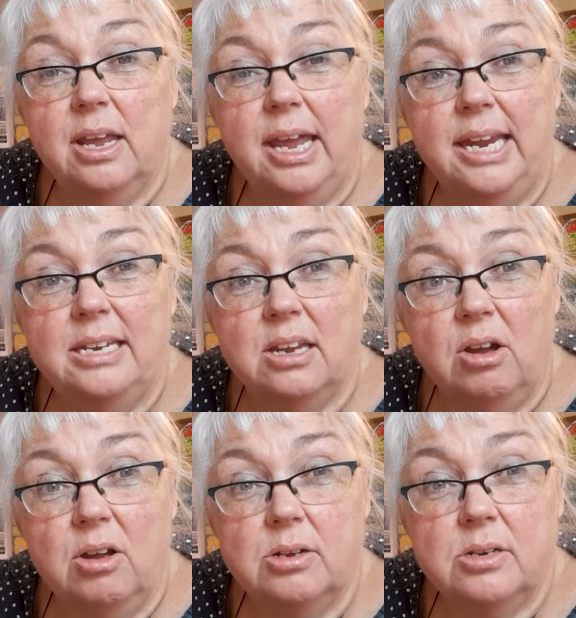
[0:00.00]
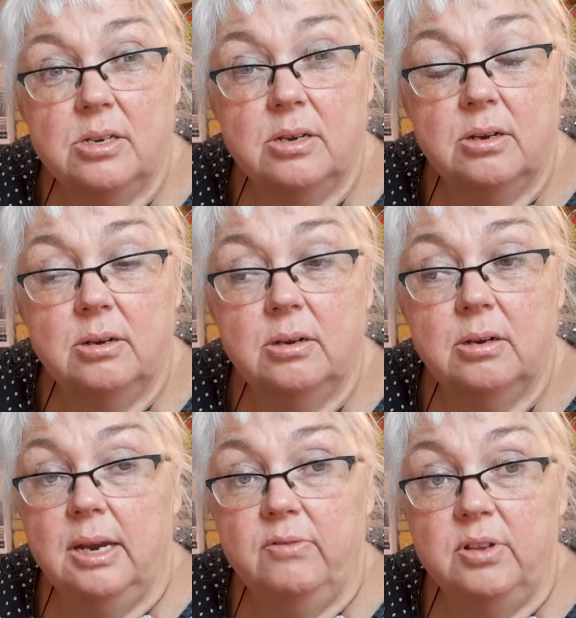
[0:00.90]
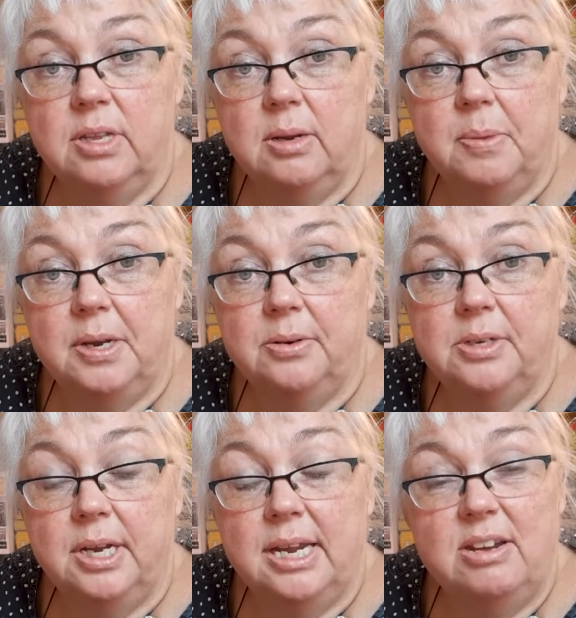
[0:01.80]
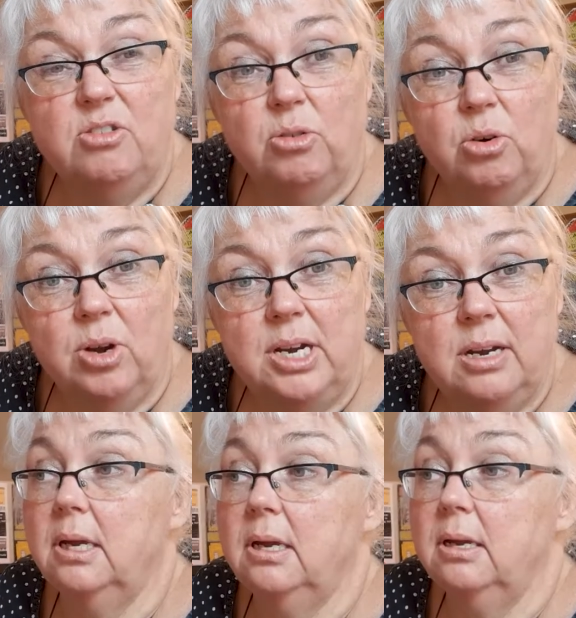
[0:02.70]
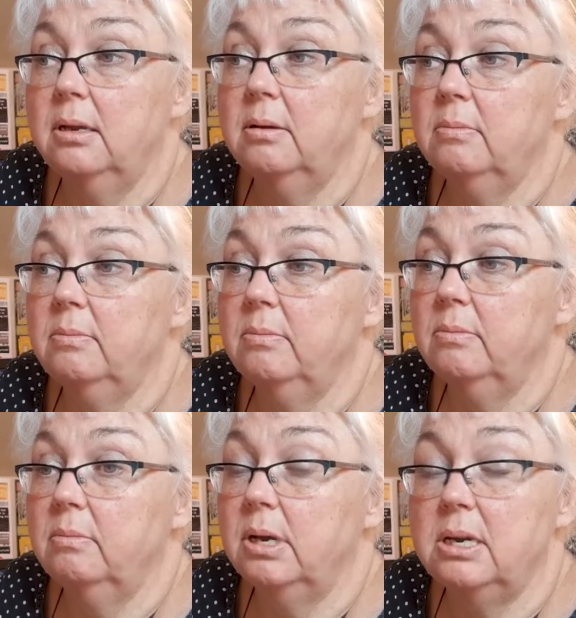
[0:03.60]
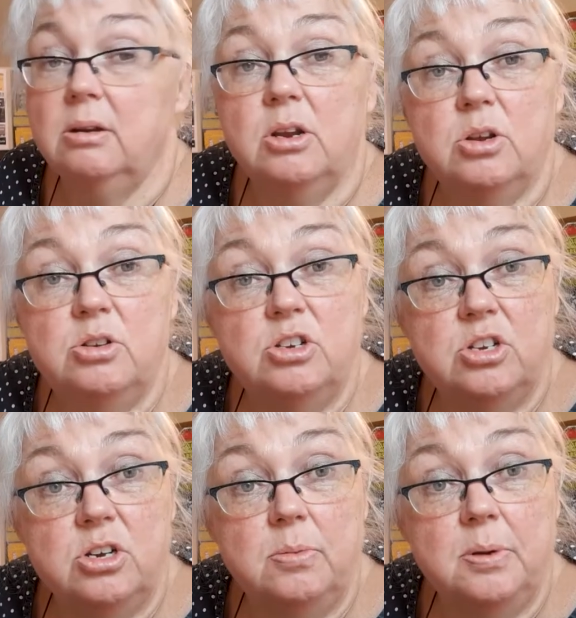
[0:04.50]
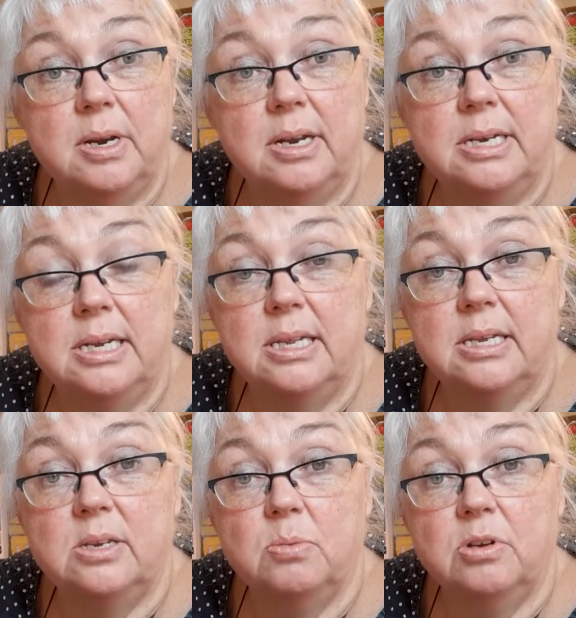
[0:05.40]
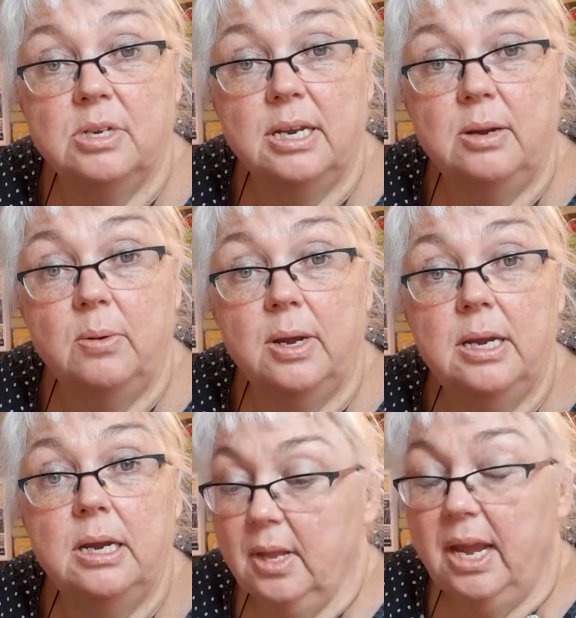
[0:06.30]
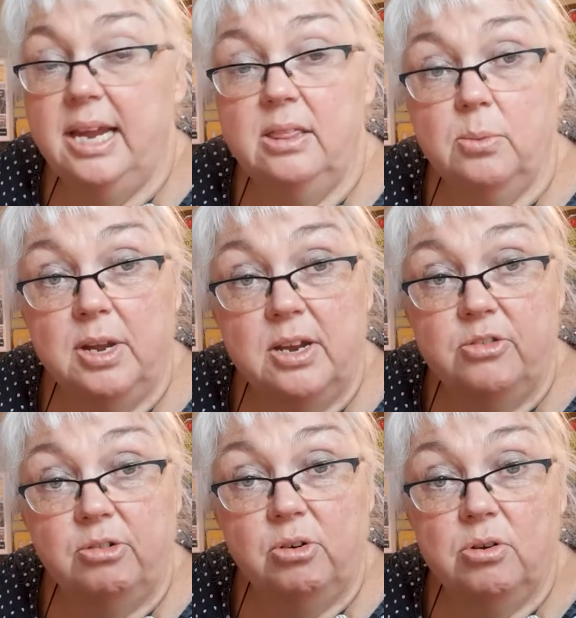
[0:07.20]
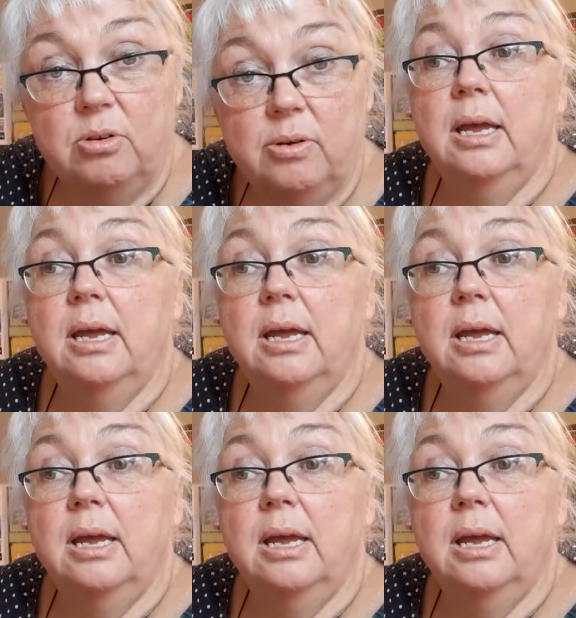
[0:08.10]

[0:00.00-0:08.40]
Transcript: I hate art. Everything about it. I hate drawing. I don't know whose stupid idea this was anyway. I hate the way I draw.